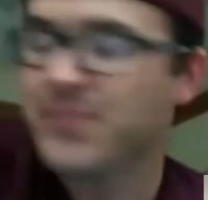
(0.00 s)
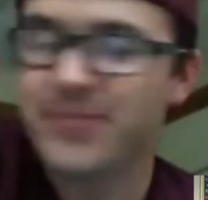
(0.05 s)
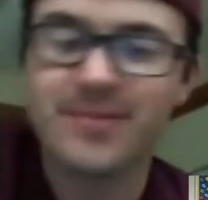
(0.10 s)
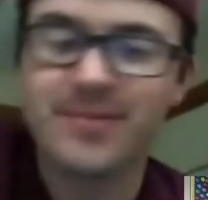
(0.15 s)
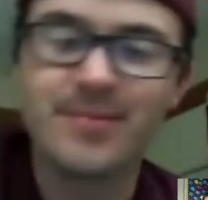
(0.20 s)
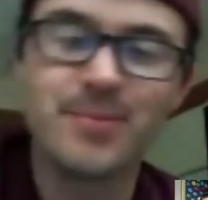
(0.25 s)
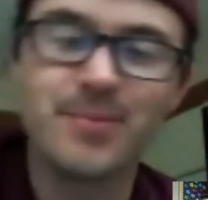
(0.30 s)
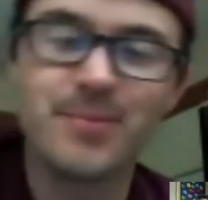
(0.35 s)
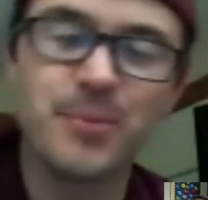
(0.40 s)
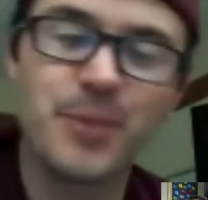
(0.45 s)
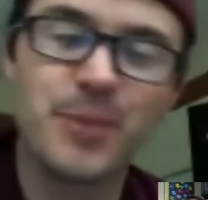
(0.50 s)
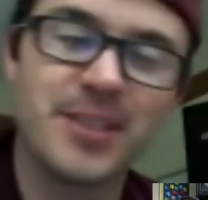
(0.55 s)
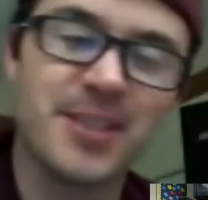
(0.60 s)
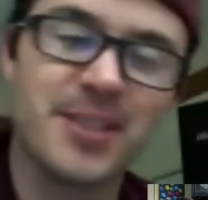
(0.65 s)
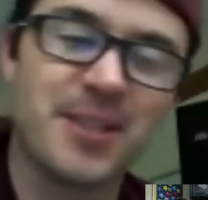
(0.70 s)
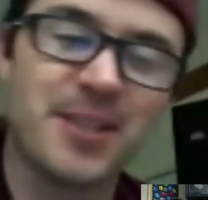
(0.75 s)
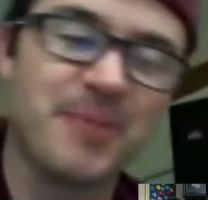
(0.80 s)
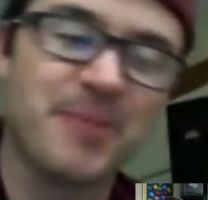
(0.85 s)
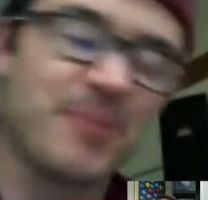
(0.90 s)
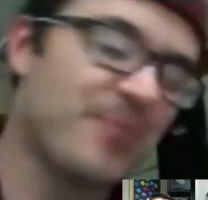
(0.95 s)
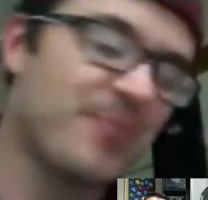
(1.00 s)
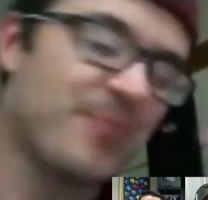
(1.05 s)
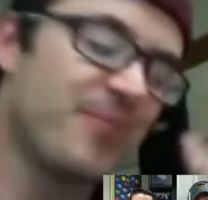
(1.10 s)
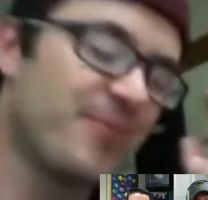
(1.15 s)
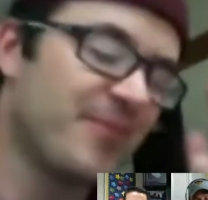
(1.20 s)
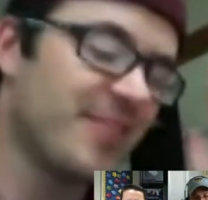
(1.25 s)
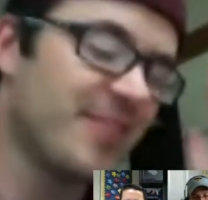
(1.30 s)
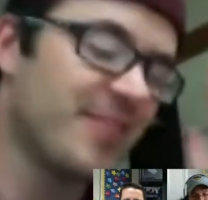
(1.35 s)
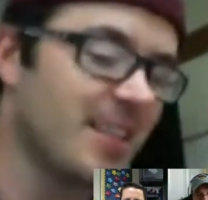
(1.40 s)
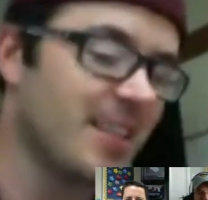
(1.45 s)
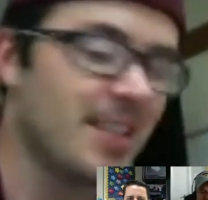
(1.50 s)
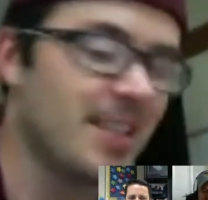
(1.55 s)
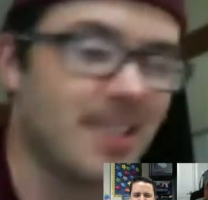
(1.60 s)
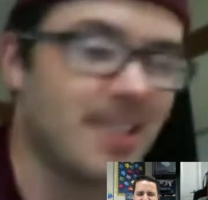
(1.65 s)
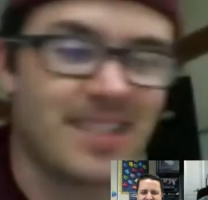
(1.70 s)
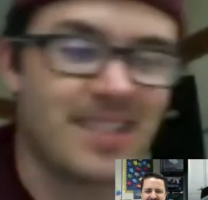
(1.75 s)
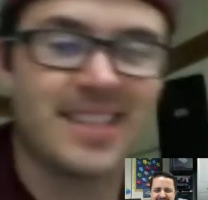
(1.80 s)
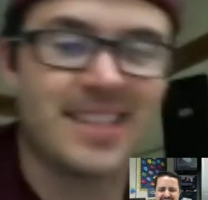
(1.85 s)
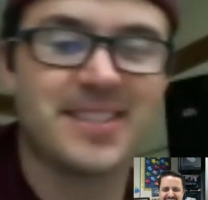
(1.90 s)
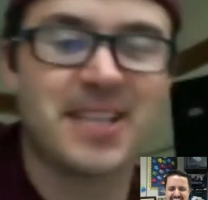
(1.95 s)

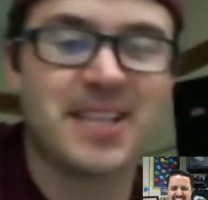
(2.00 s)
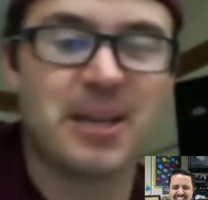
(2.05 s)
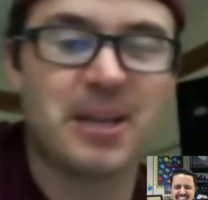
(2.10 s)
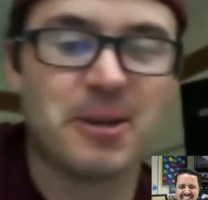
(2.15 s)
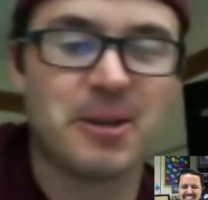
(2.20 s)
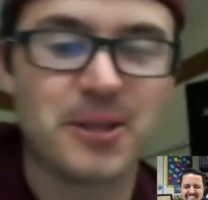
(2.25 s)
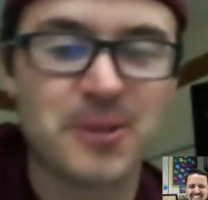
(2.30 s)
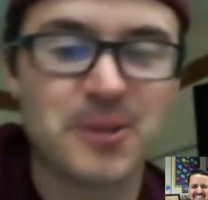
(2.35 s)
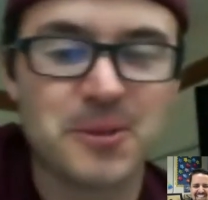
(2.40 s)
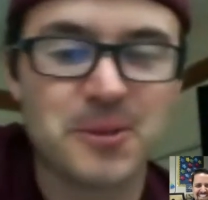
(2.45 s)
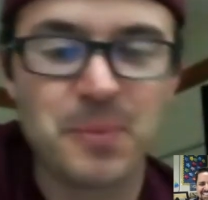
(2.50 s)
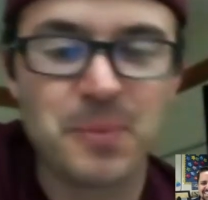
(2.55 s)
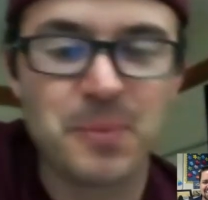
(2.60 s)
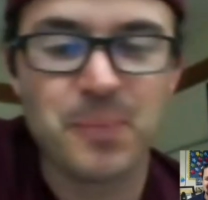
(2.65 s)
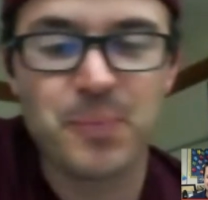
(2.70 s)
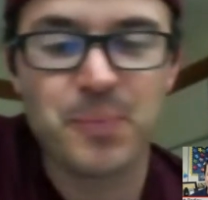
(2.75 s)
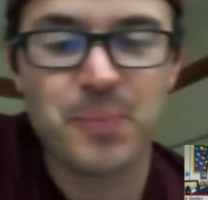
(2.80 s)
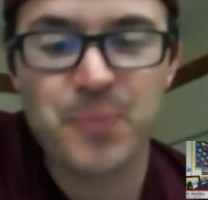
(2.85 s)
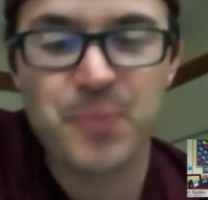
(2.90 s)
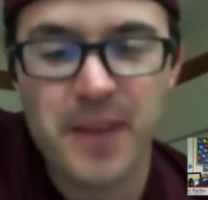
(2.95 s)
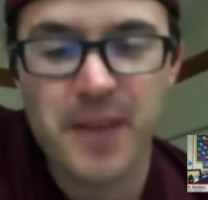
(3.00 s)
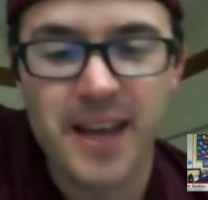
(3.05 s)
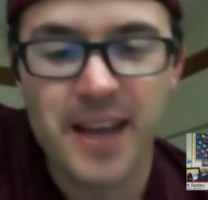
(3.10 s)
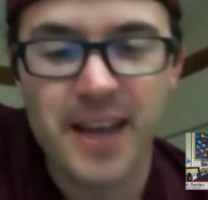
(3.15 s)
That's how it goes. Yeah.